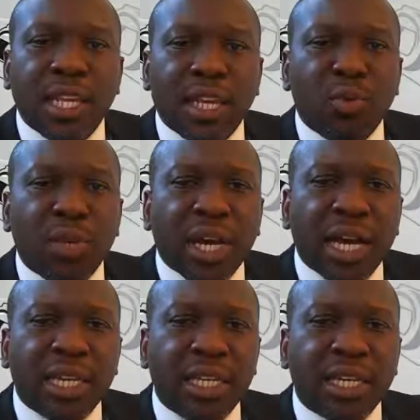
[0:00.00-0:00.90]
Now we
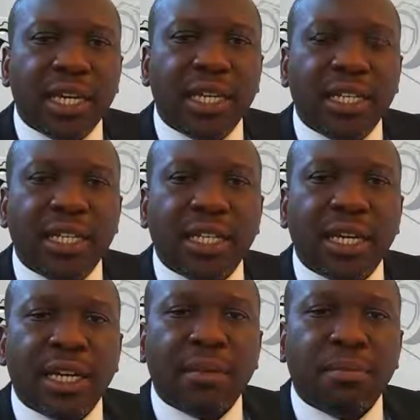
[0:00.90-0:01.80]
are here in
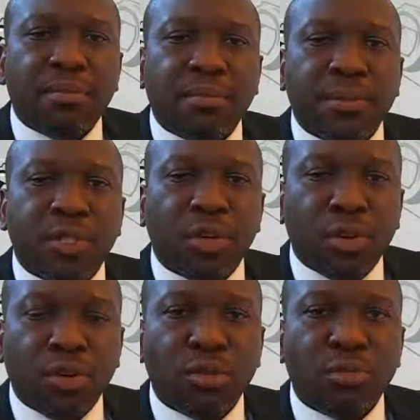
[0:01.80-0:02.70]
um,
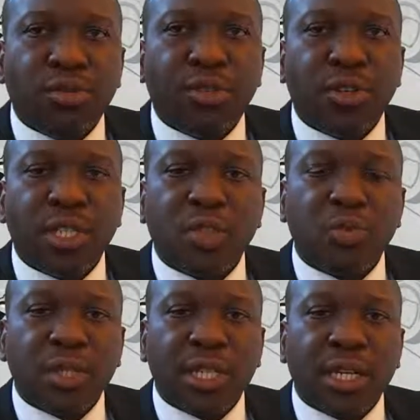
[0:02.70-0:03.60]
Stockholm for this
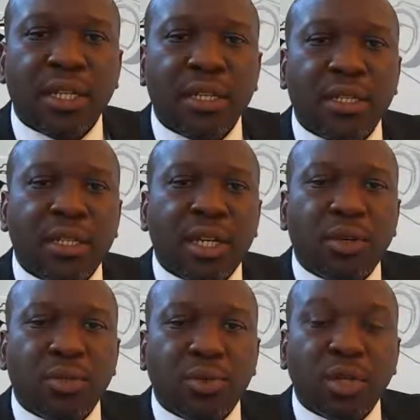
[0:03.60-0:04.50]
Water
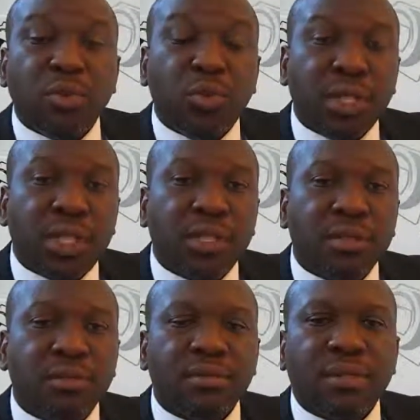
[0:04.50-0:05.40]
World Week,
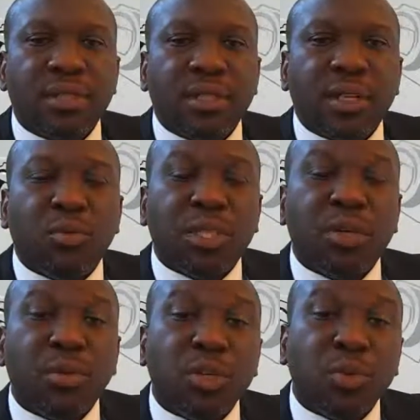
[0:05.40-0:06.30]
Water
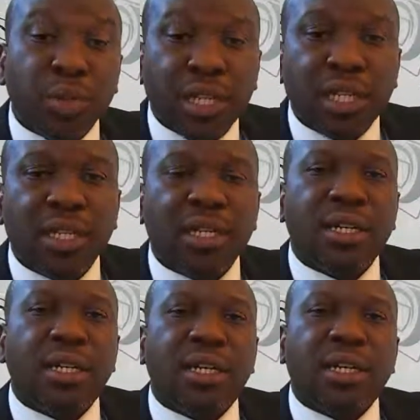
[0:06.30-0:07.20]
World Week,
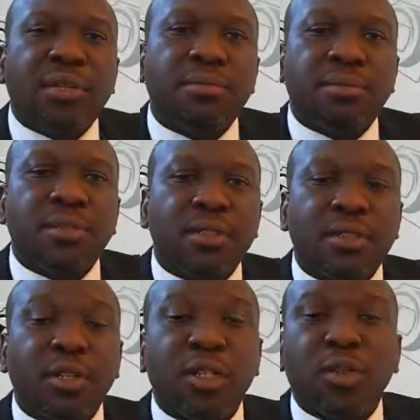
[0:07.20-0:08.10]
um,
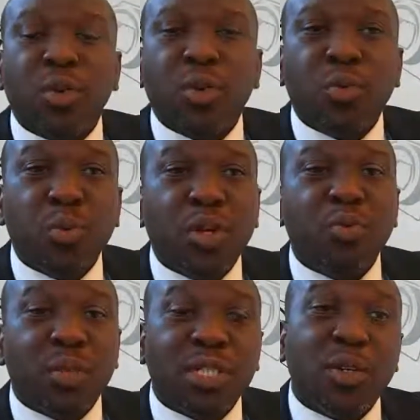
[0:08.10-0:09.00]
sorry,
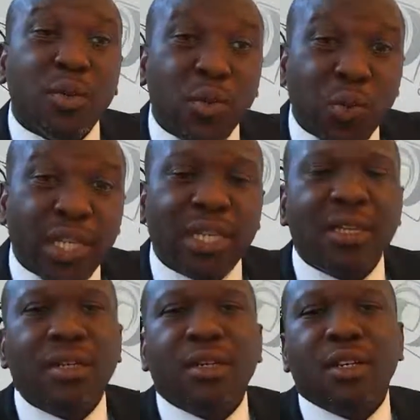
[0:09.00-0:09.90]
World Water Week
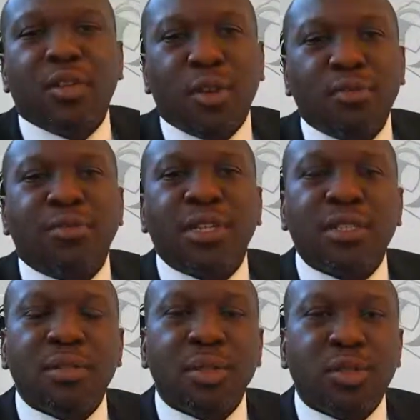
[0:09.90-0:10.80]
mm-hmm.
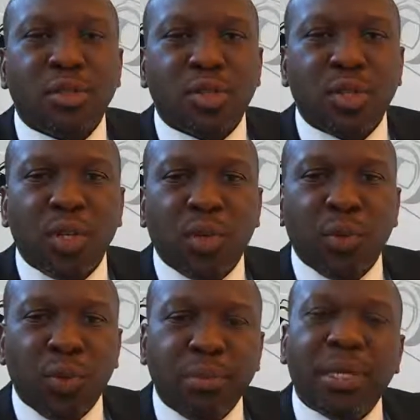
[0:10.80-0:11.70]
conference, because
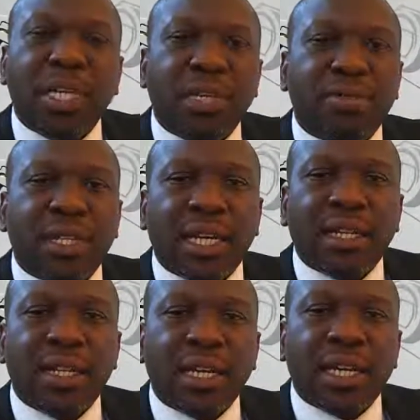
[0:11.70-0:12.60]
we believe
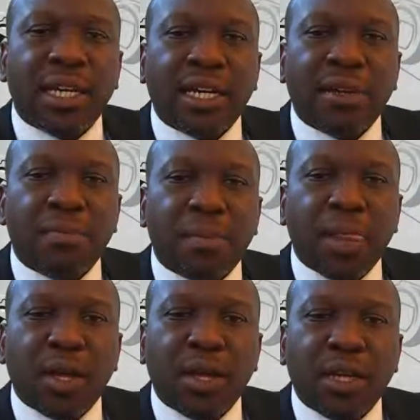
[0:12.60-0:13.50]
that um,
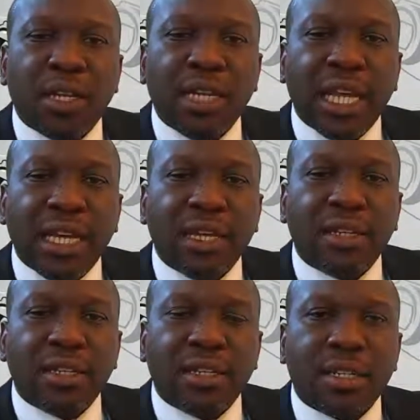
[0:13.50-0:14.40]

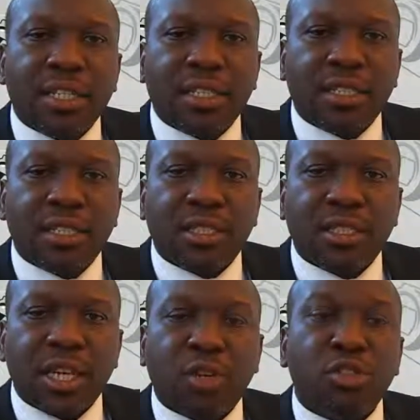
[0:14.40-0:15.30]
learning is a